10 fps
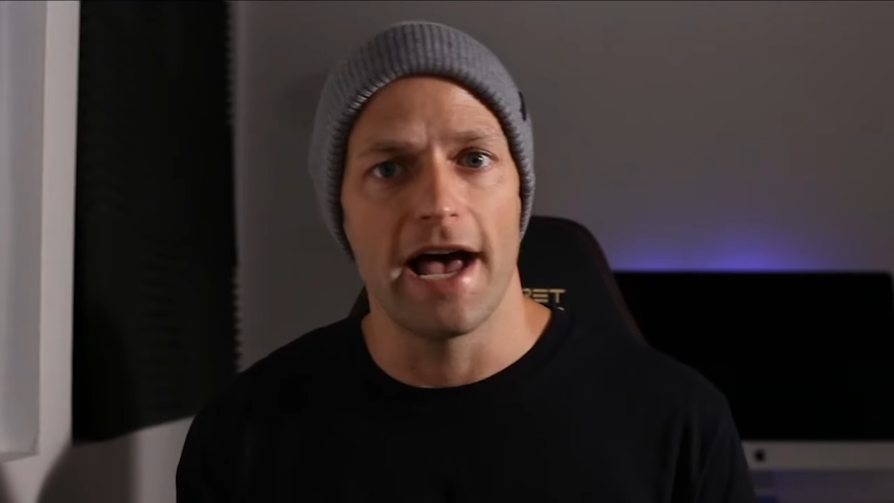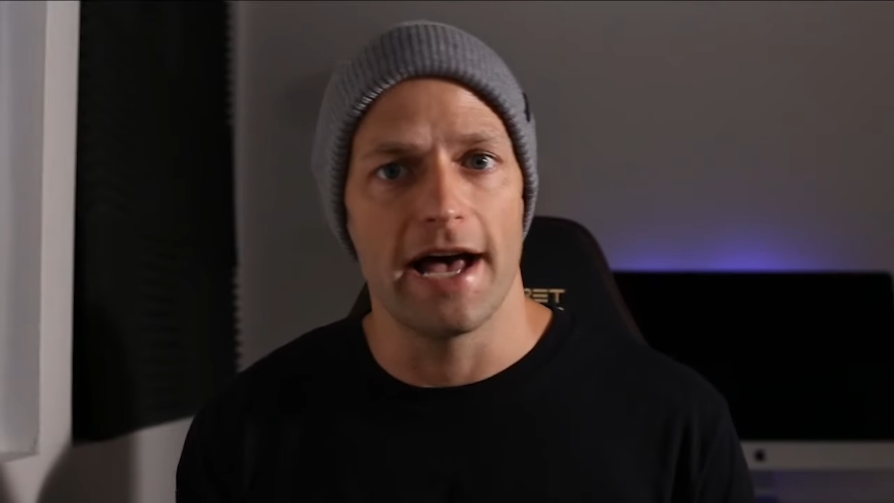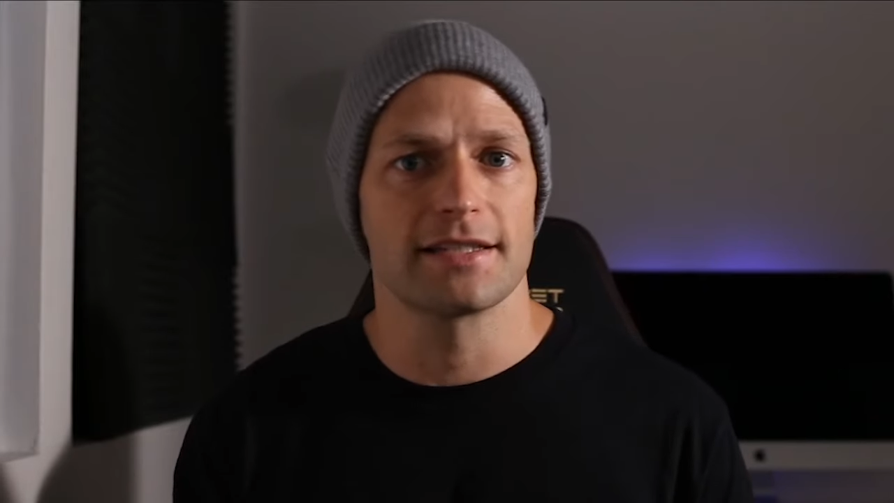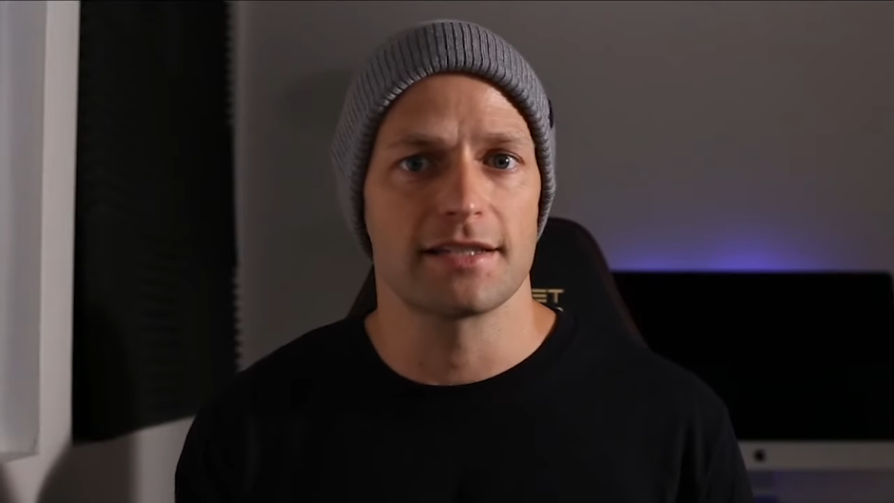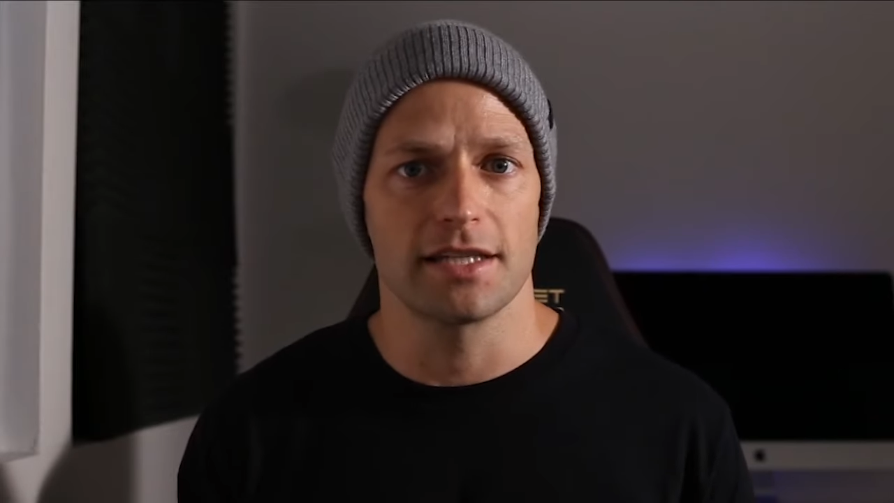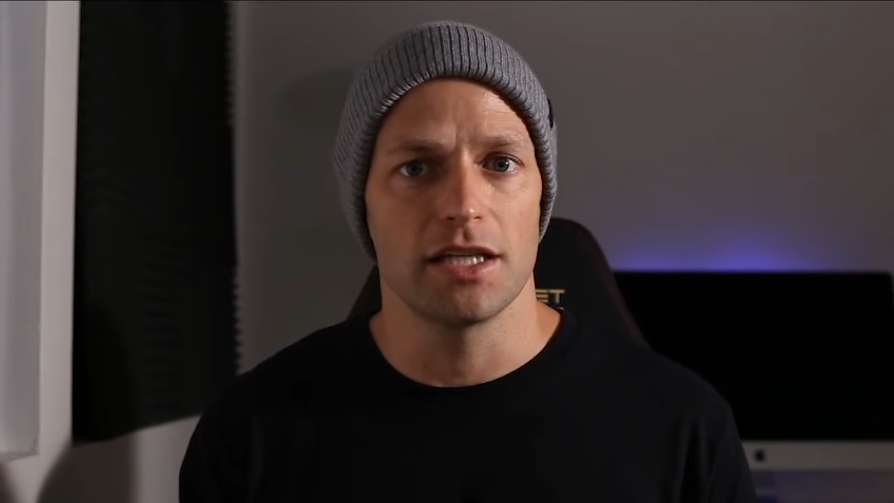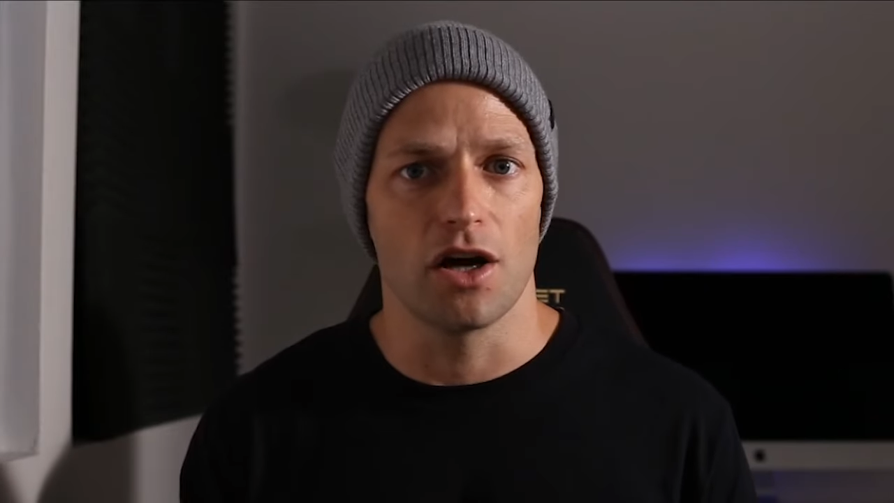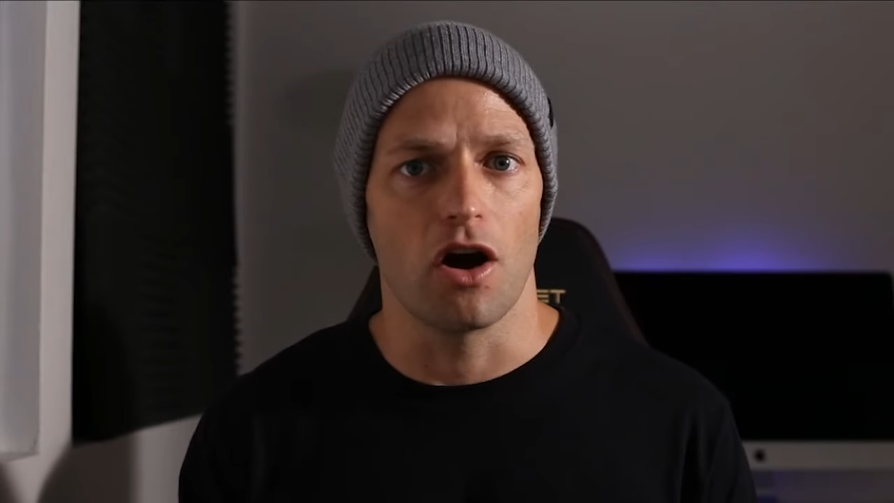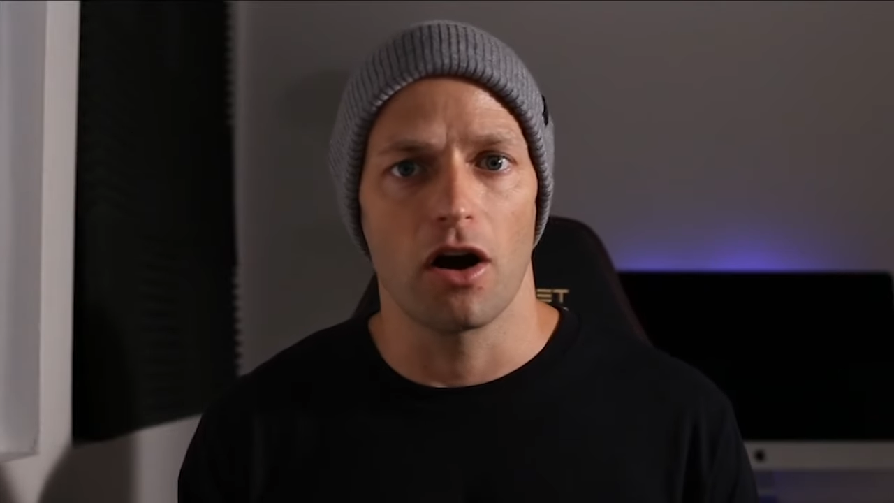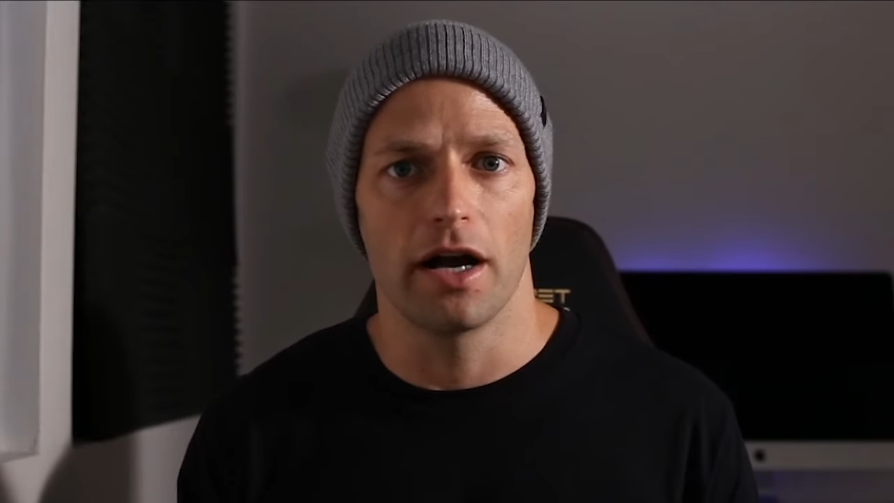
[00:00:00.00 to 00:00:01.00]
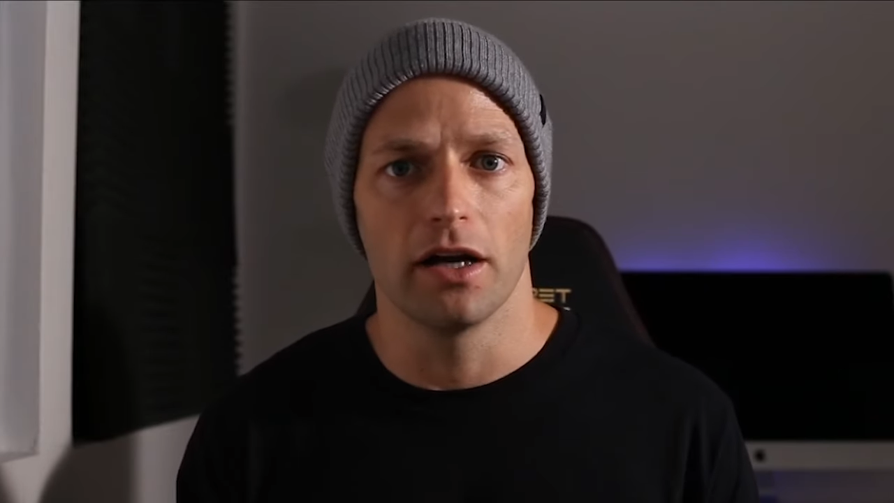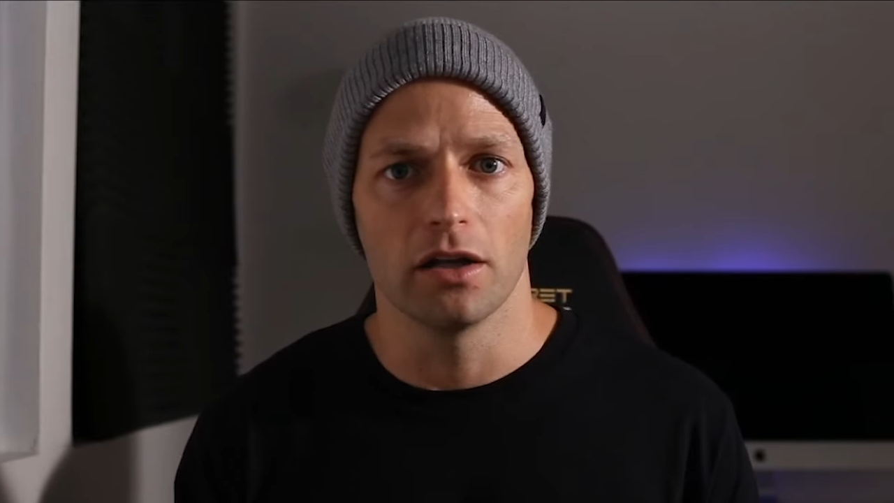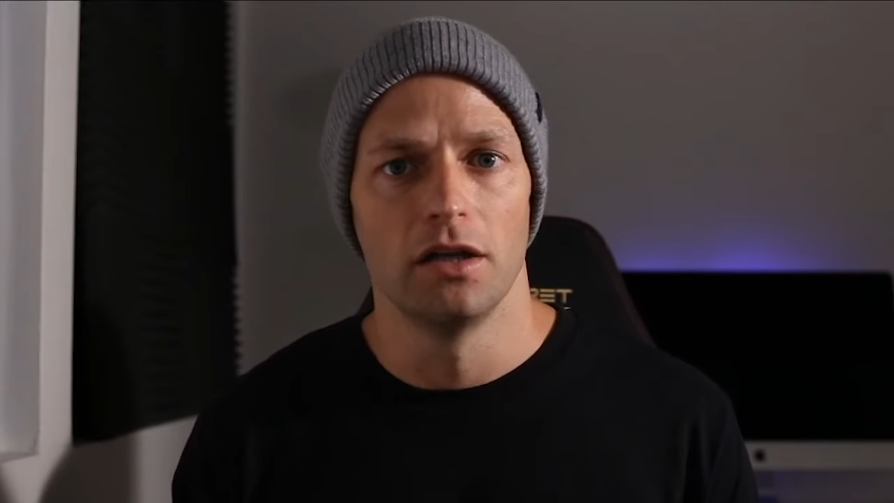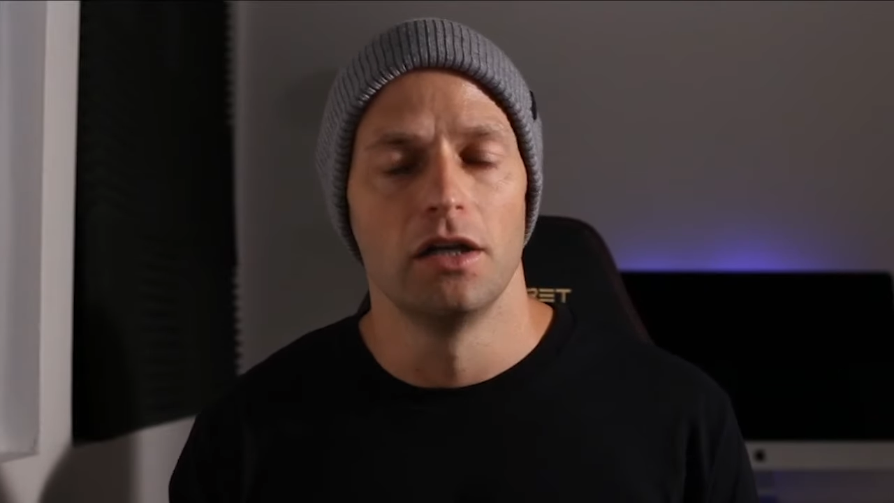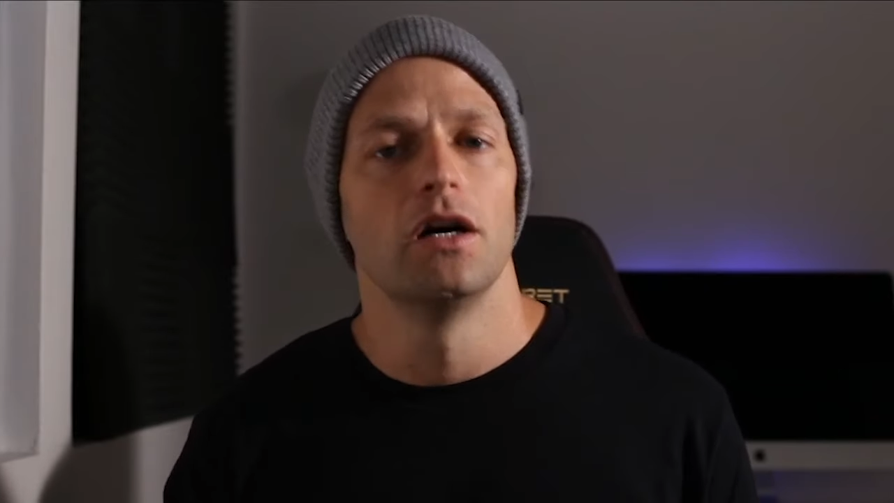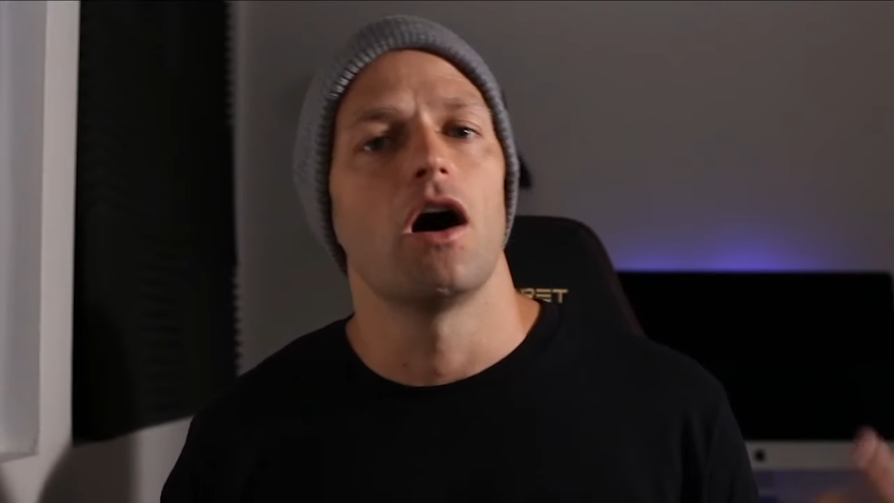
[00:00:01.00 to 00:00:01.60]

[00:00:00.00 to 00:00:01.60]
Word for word: S-C-R-L.